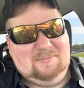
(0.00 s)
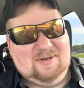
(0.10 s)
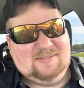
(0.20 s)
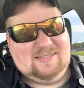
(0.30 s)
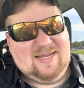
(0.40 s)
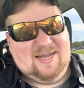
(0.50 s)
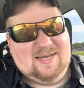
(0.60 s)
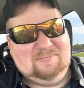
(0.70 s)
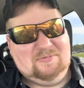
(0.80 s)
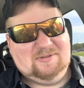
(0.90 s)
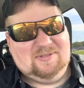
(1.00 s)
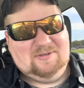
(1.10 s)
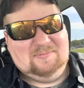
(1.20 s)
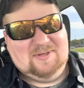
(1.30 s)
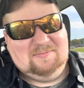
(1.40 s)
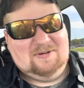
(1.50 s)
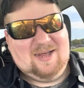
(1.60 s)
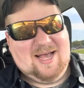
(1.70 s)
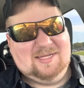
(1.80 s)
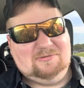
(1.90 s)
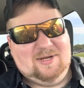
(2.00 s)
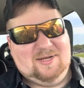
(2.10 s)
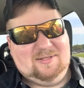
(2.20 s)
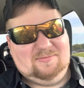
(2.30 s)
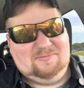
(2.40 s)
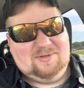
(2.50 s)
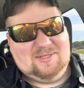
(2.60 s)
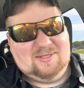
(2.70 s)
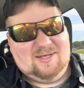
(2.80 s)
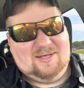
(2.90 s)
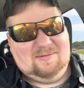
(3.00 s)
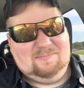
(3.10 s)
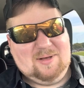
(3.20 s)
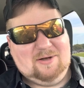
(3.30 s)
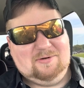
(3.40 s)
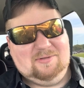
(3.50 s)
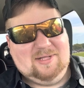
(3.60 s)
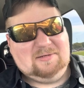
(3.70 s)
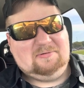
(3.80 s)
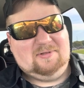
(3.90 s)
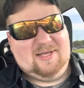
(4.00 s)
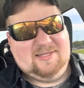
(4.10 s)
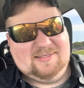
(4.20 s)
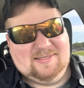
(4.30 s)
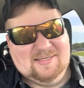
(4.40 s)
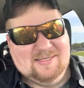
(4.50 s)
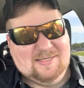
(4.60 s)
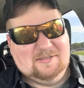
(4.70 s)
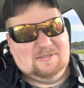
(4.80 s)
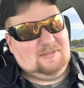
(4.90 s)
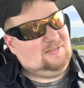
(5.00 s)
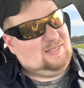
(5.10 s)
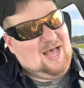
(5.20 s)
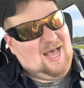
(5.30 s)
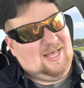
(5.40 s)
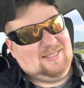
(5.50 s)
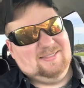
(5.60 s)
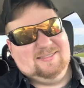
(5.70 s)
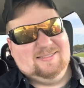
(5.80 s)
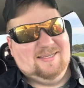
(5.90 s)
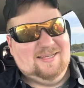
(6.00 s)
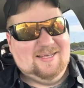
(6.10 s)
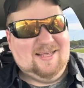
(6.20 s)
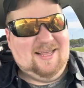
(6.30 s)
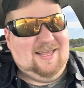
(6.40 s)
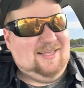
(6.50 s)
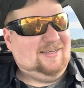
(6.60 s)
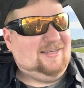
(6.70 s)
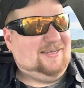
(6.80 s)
staying a little bit more hydrated with power electrolytes. So it's hot. And